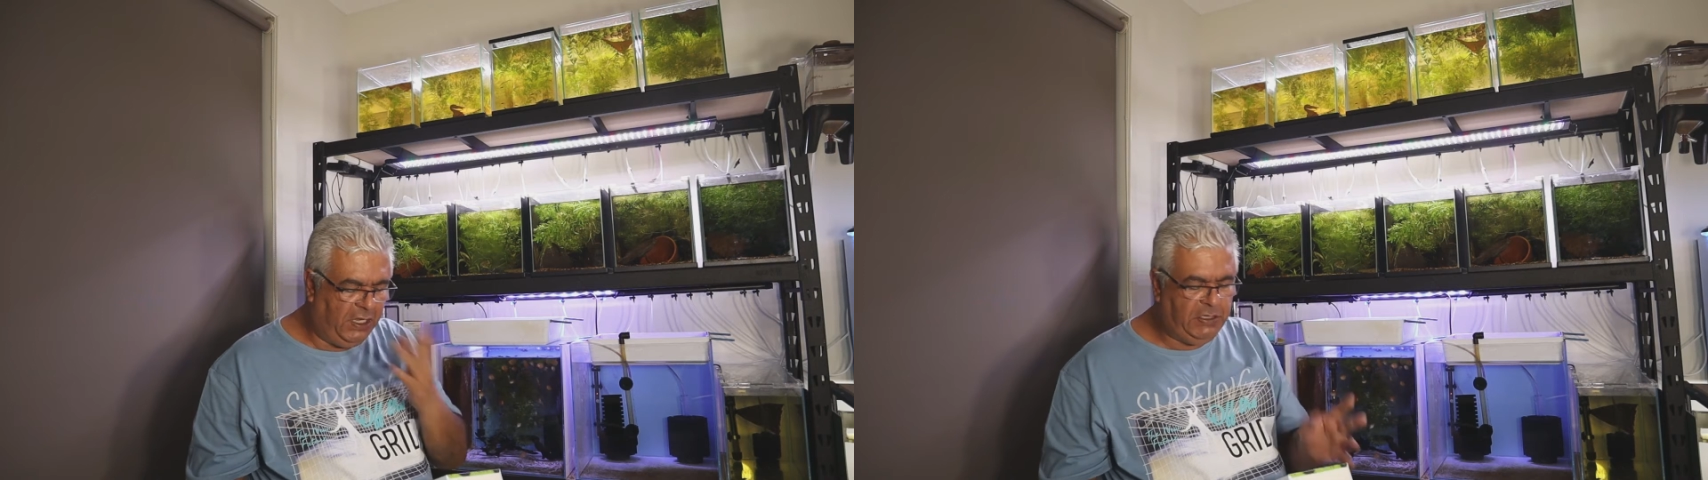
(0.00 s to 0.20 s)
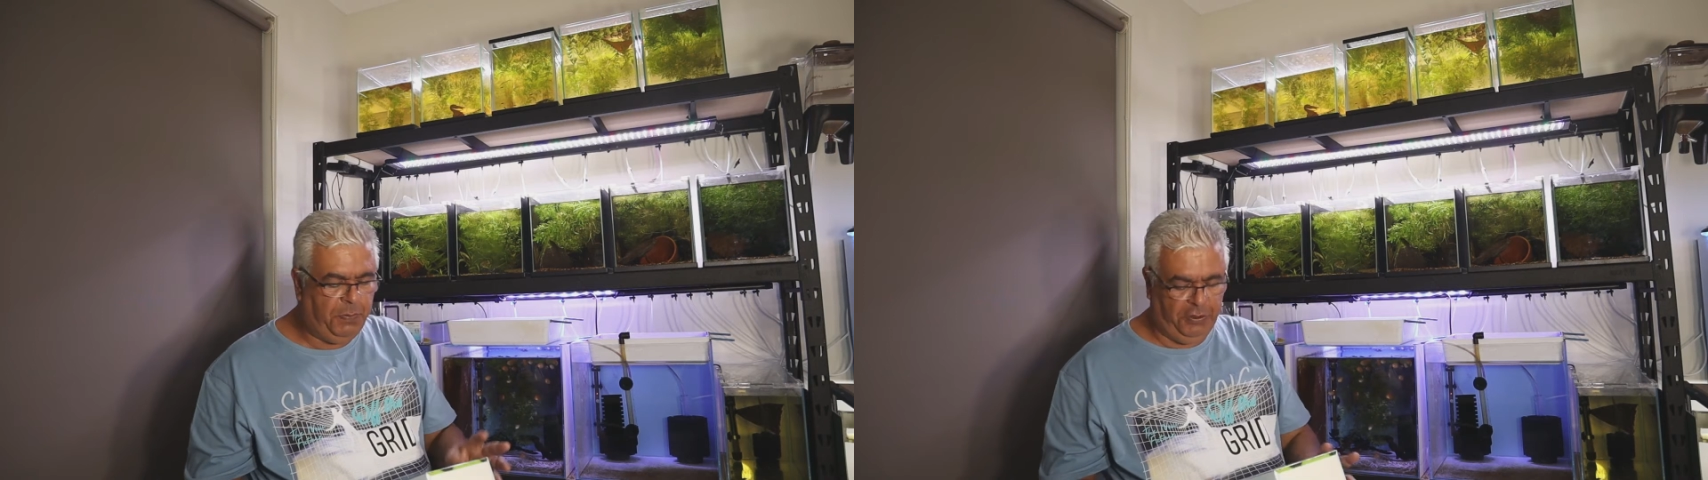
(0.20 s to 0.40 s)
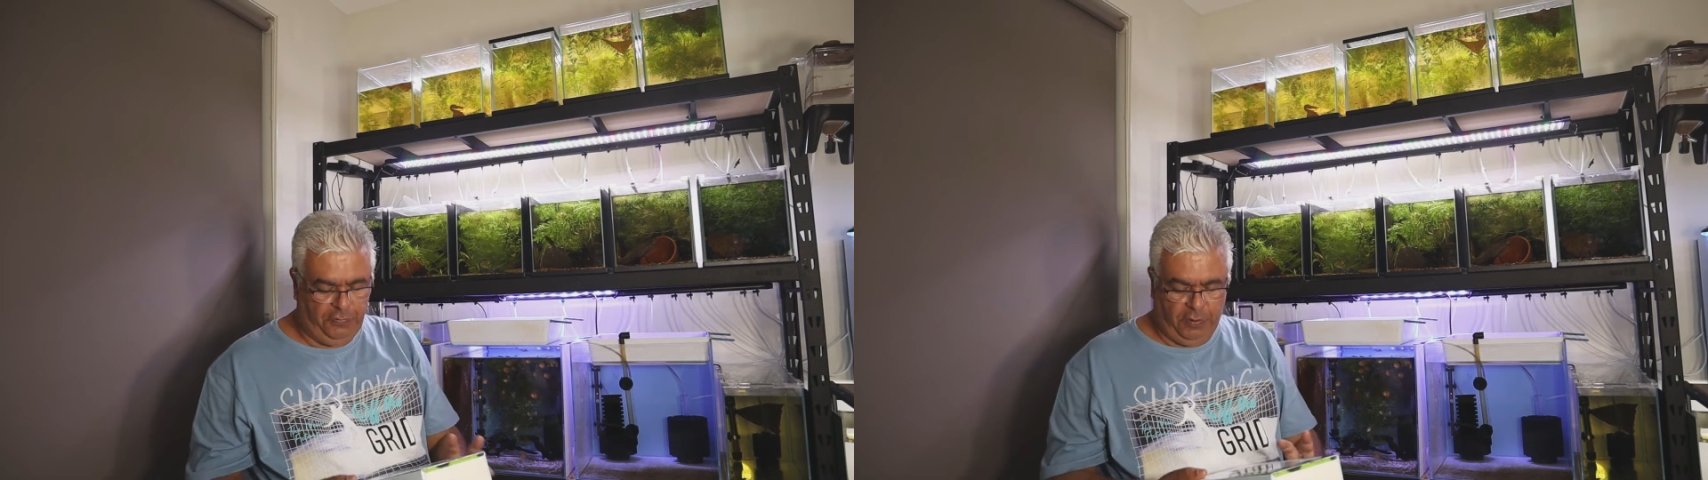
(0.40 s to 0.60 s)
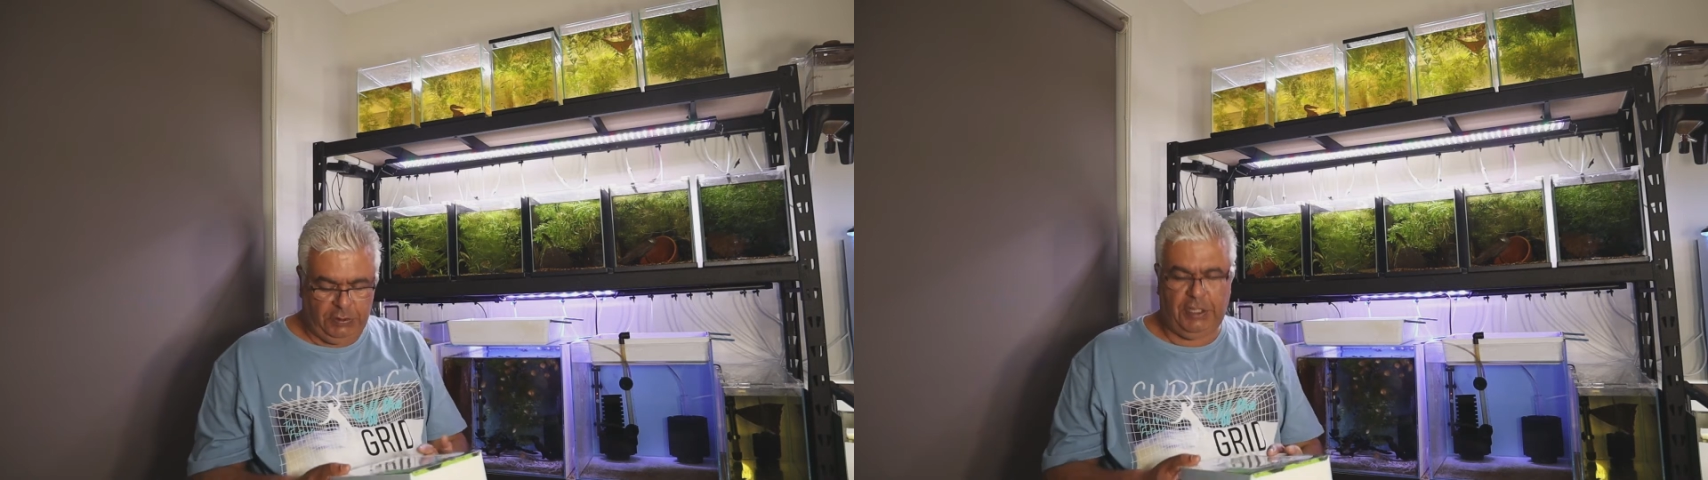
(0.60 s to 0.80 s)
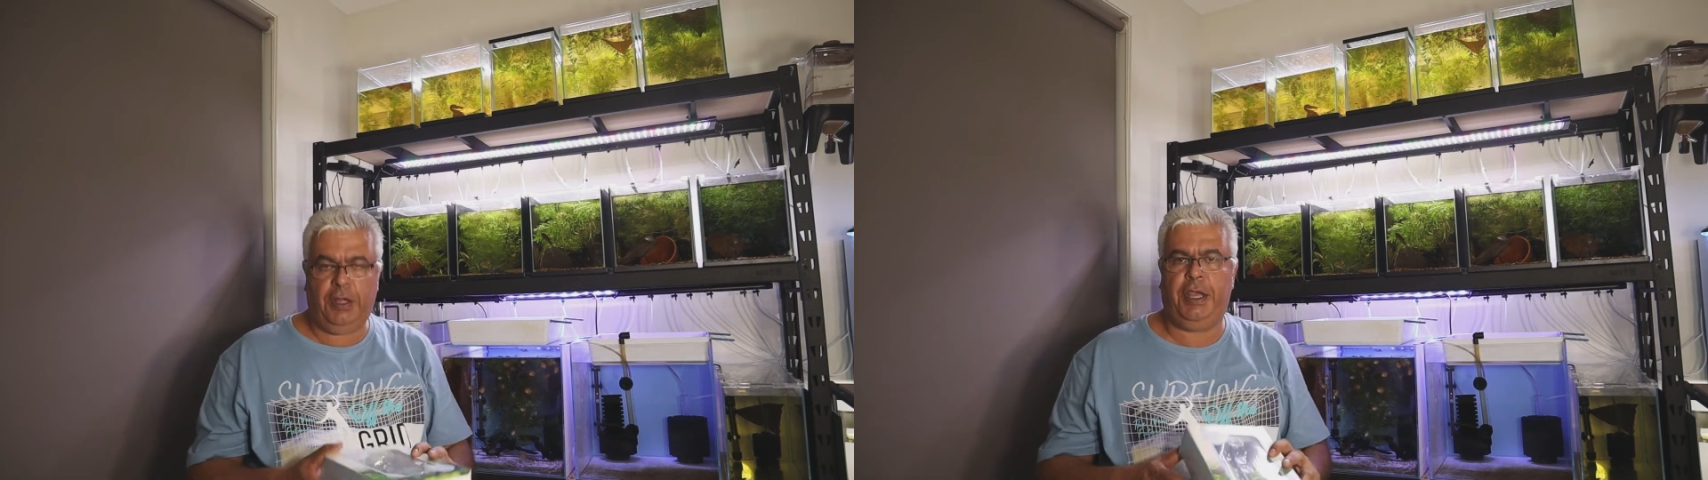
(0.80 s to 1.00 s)
sponge
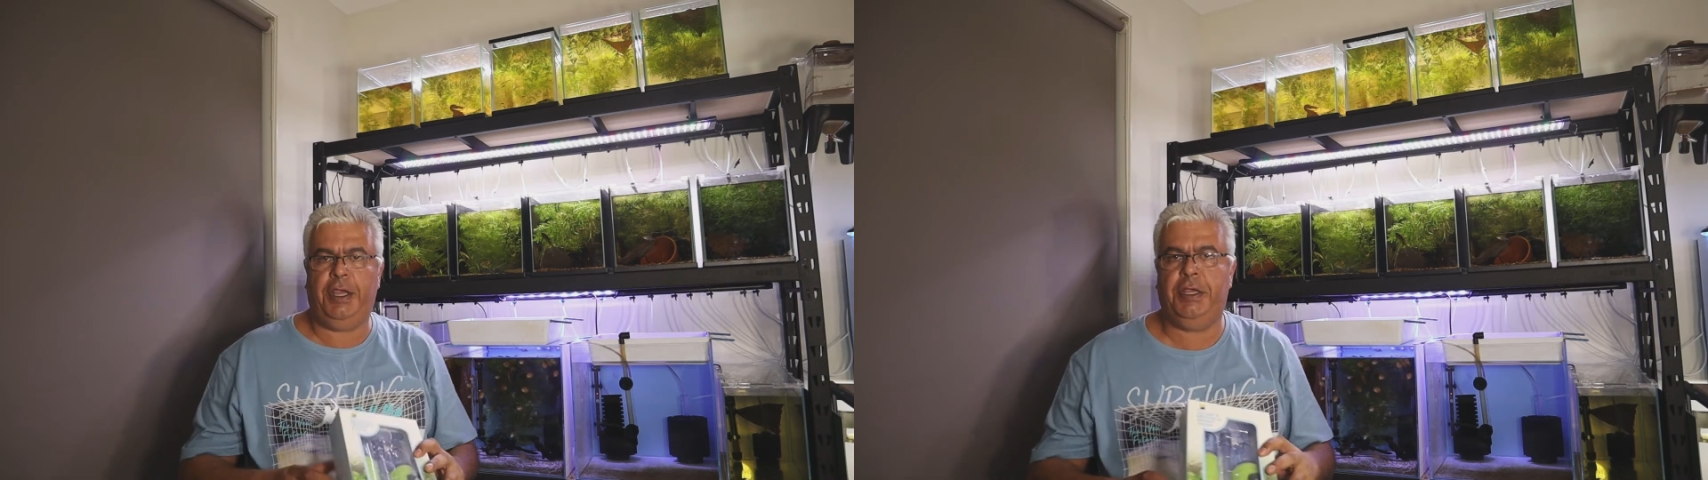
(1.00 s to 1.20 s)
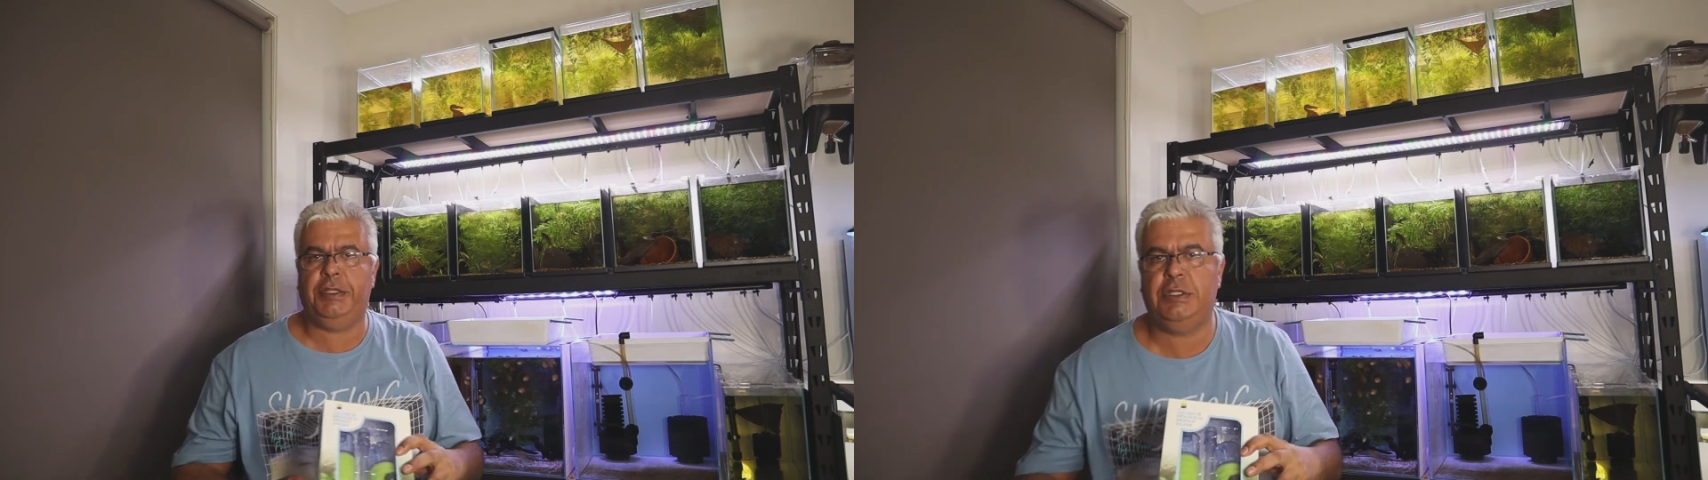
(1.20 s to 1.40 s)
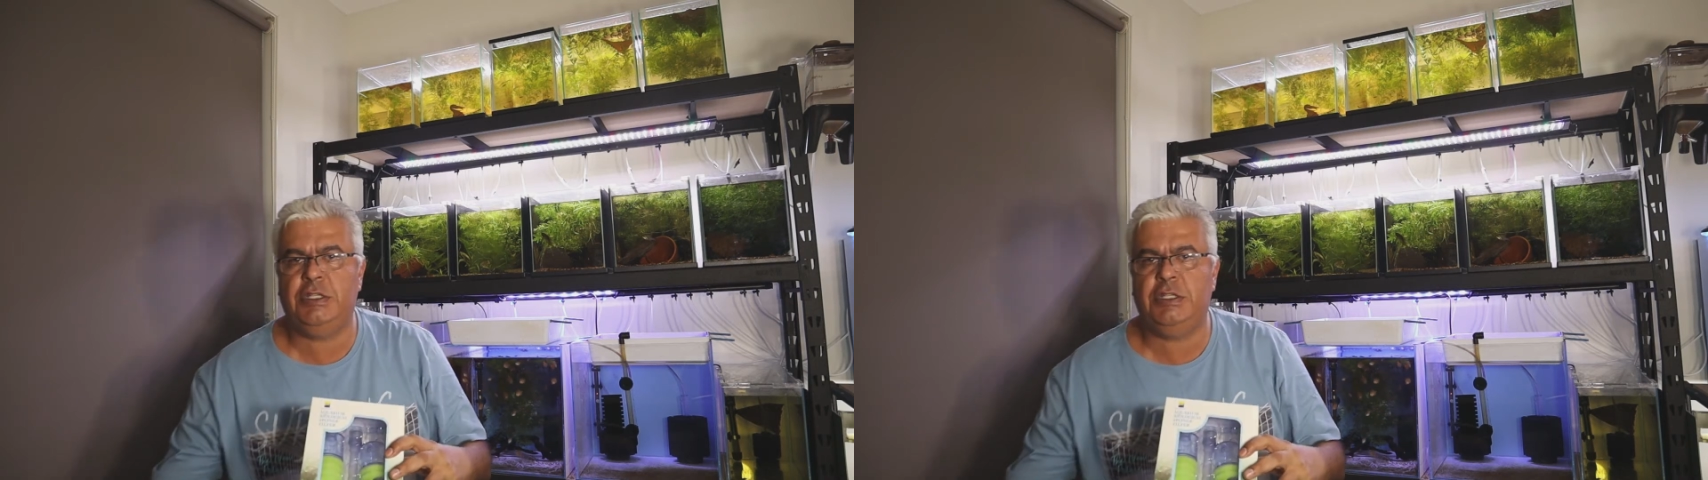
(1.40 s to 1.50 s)
filter, is